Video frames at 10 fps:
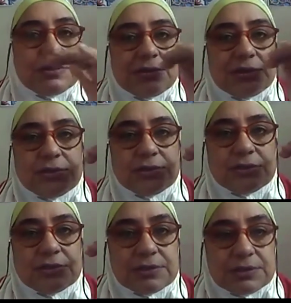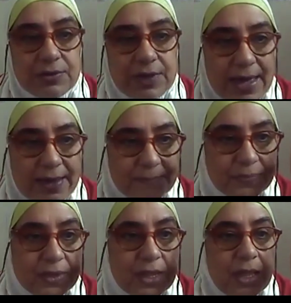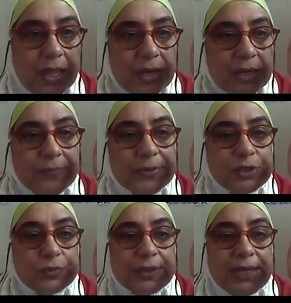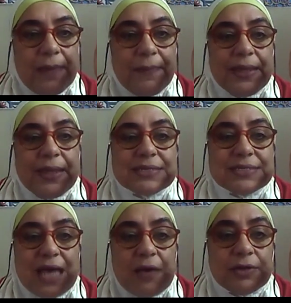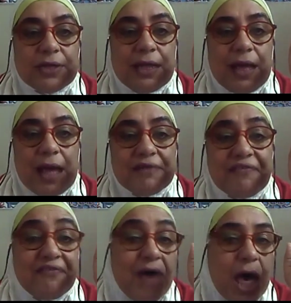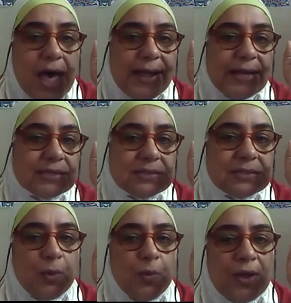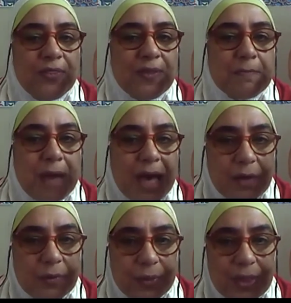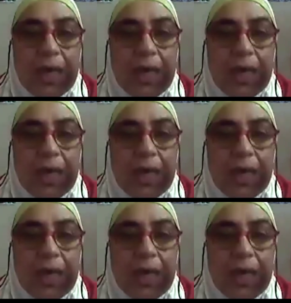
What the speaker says: ish. Okay. Number two, keeping its sound confined with the mouth